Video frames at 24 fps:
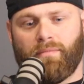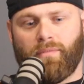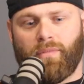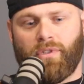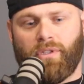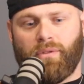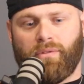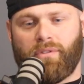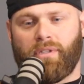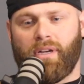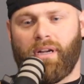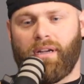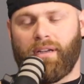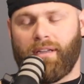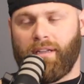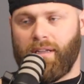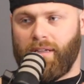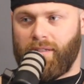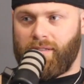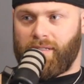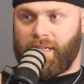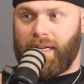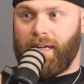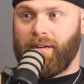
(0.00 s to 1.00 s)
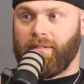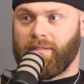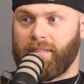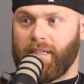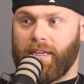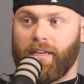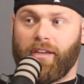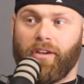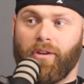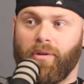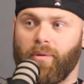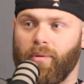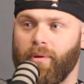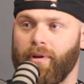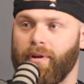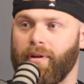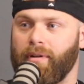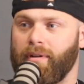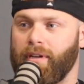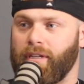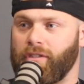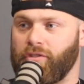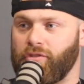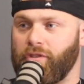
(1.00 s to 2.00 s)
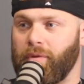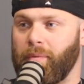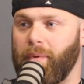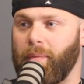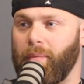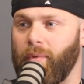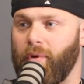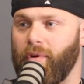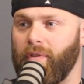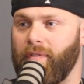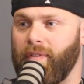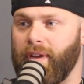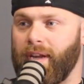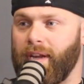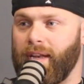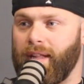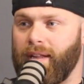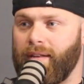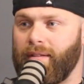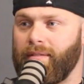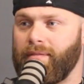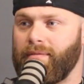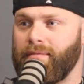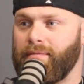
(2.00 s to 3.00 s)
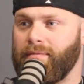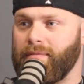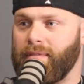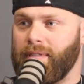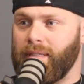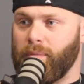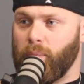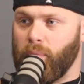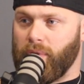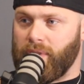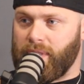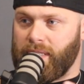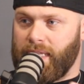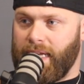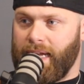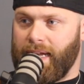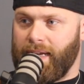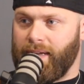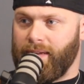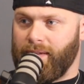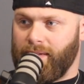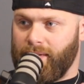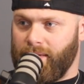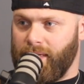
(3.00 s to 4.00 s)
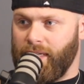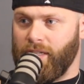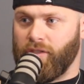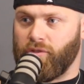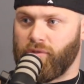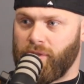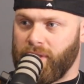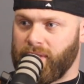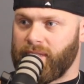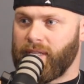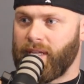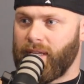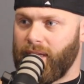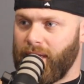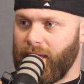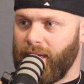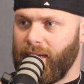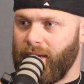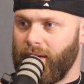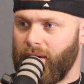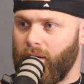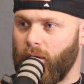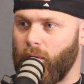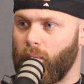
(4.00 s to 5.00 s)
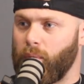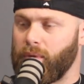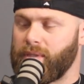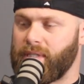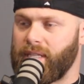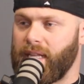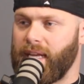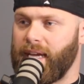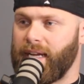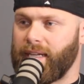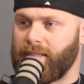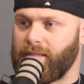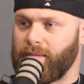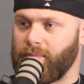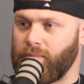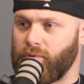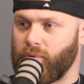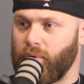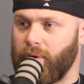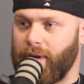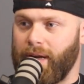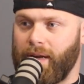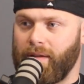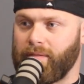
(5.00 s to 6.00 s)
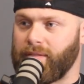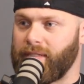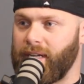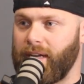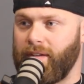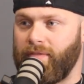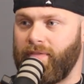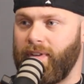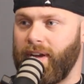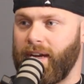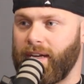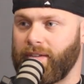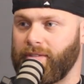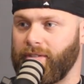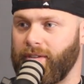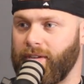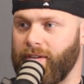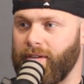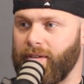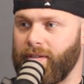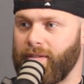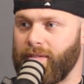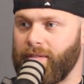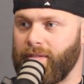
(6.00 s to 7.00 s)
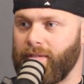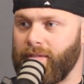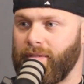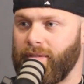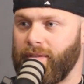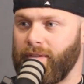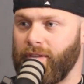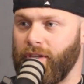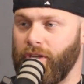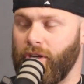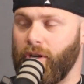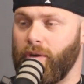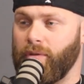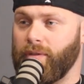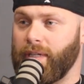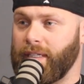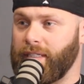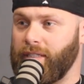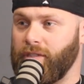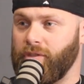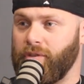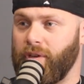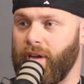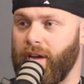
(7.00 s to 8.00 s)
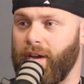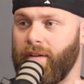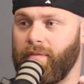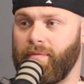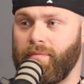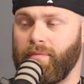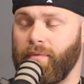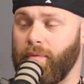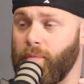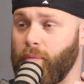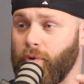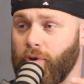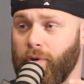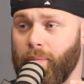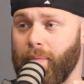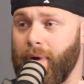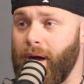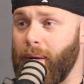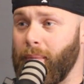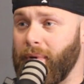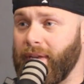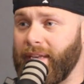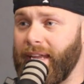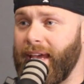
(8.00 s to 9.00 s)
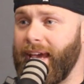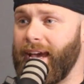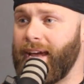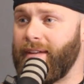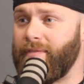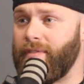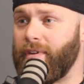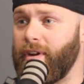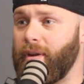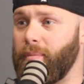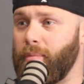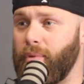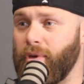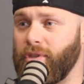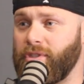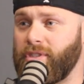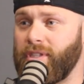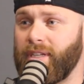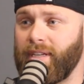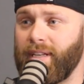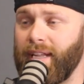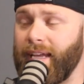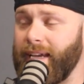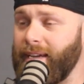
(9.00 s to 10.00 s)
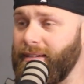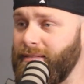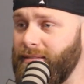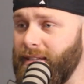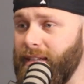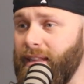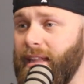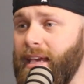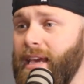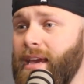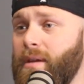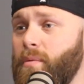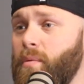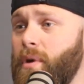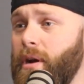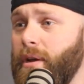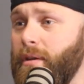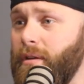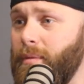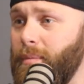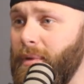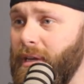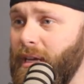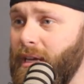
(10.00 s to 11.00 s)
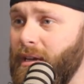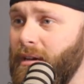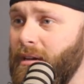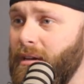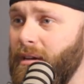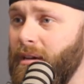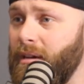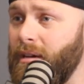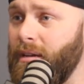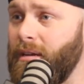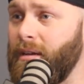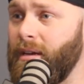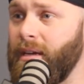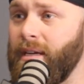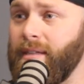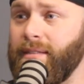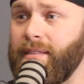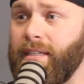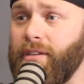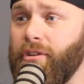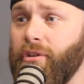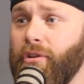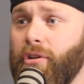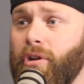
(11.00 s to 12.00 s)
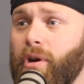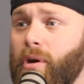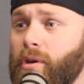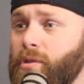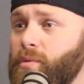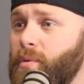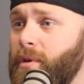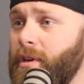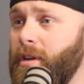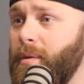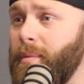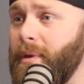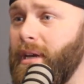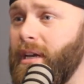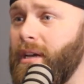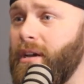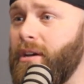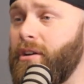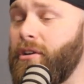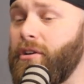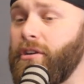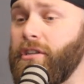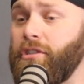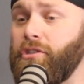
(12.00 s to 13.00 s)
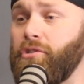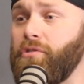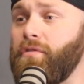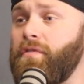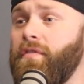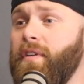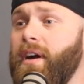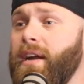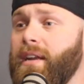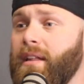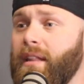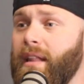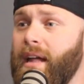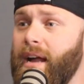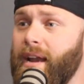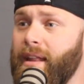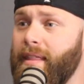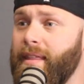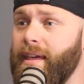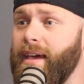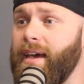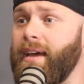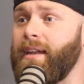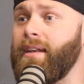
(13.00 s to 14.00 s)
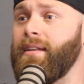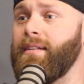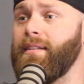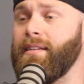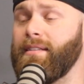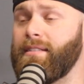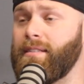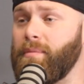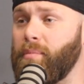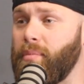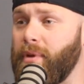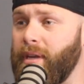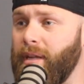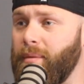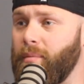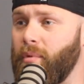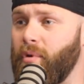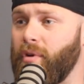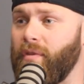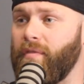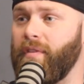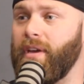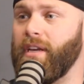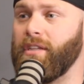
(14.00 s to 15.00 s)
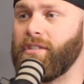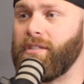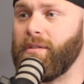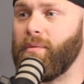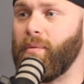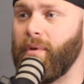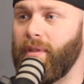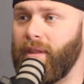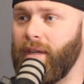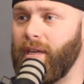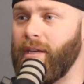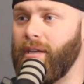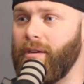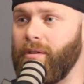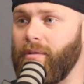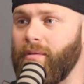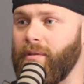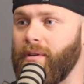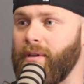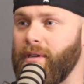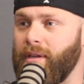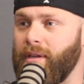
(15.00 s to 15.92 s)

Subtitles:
when you talk, it sounds like you were extremely motivated. Was that intrinsically, or was that some sort of outside factor? You know, like, were your mom and dad very pushing? Like, did they want you to be good? Did your coach want you to be good? Or did you find a lot of that discipline and motivation within you?